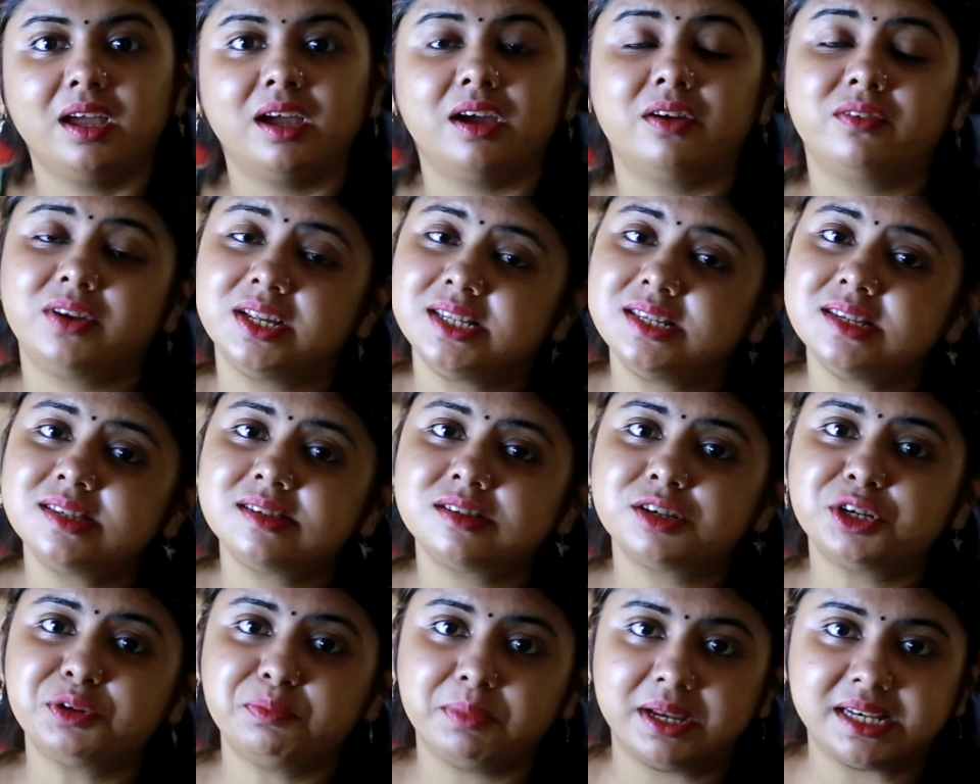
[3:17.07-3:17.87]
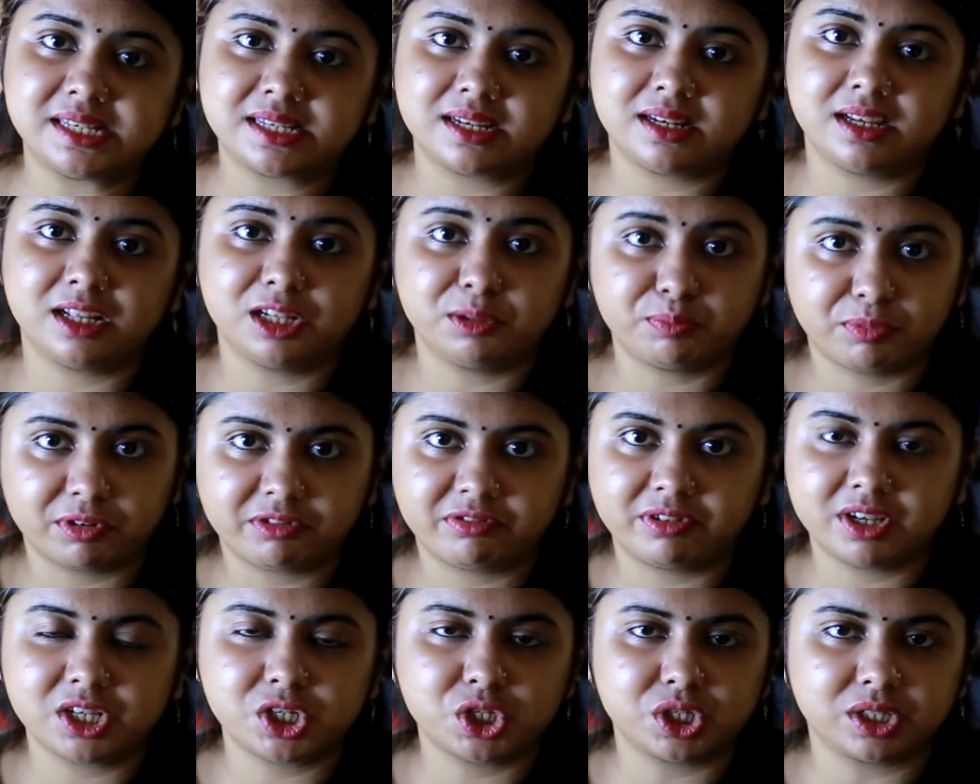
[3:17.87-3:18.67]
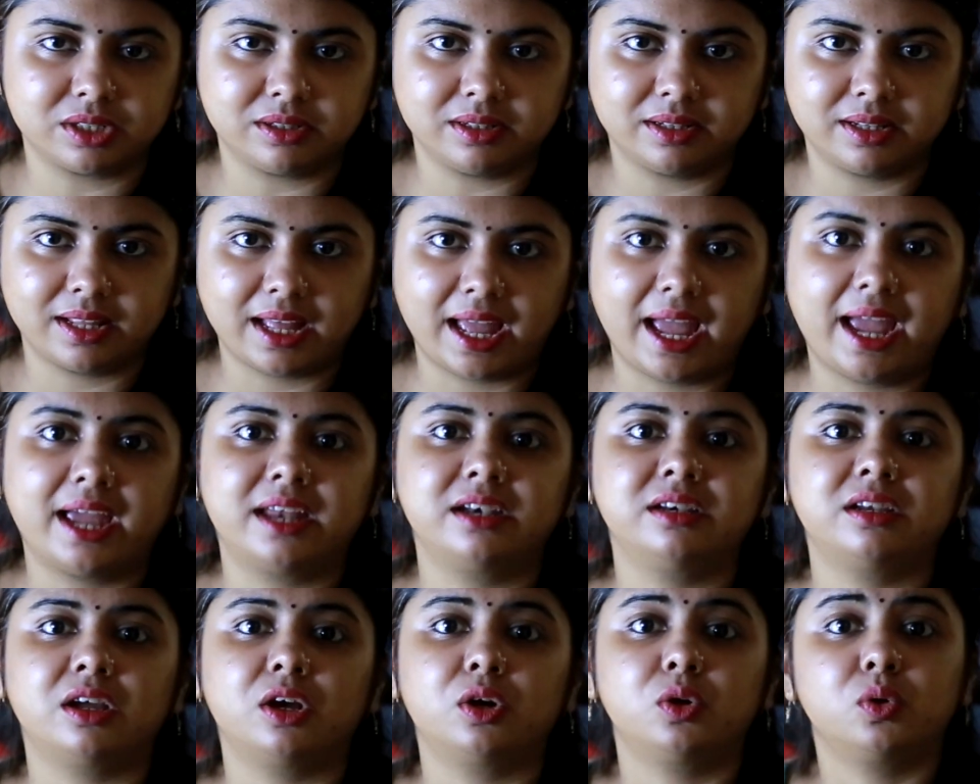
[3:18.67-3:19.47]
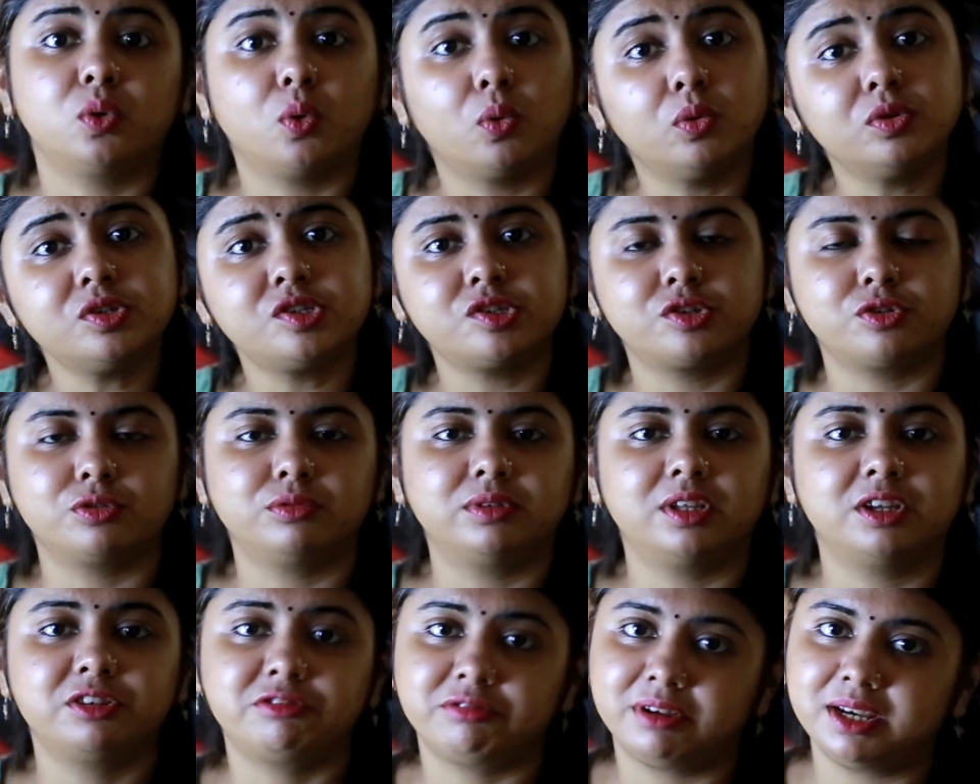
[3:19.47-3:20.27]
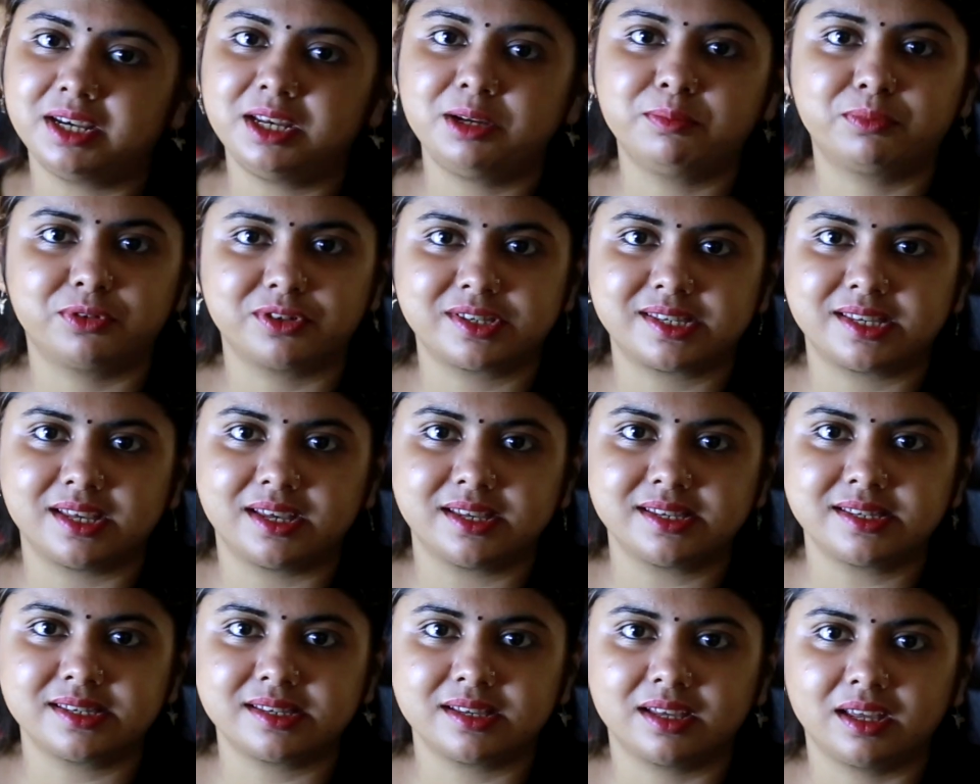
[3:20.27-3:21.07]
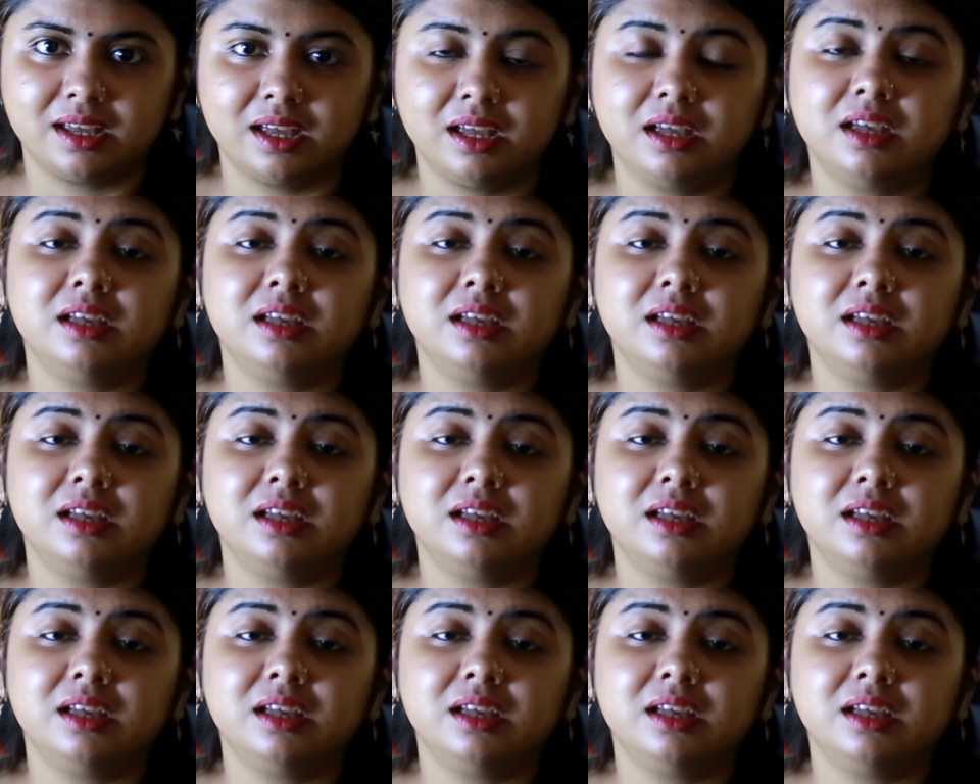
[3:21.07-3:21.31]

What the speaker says: a registered mental health professional and goes through the training process,